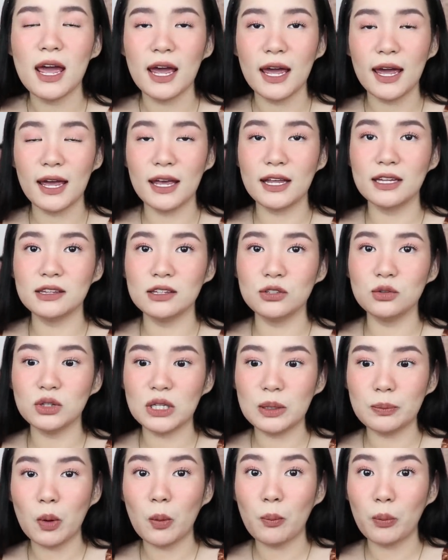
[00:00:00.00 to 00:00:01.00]
And yung
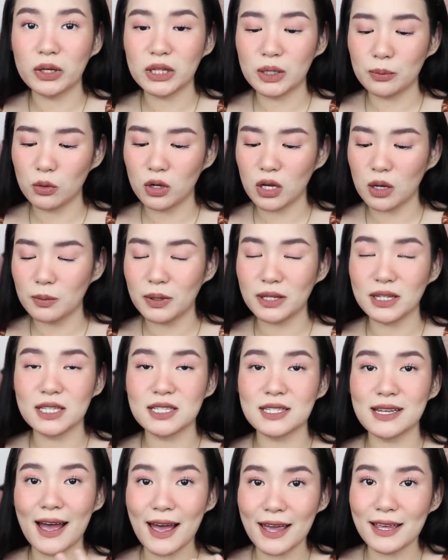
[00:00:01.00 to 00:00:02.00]
tipong pwede mong gamitin
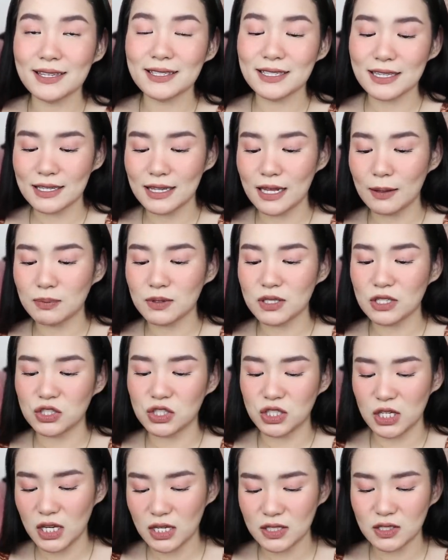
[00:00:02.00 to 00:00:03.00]
sa eyes, lips, and
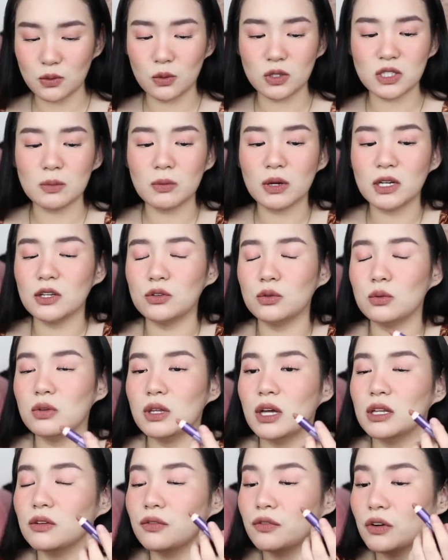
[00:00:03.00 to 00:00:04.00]
cheeks, which I'm gonna do
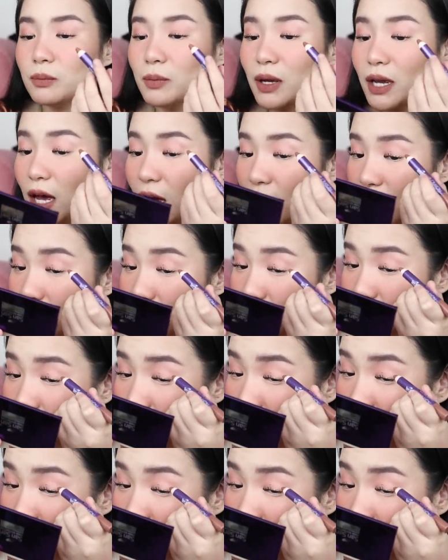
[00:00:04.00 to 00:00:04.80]
that for my eyes.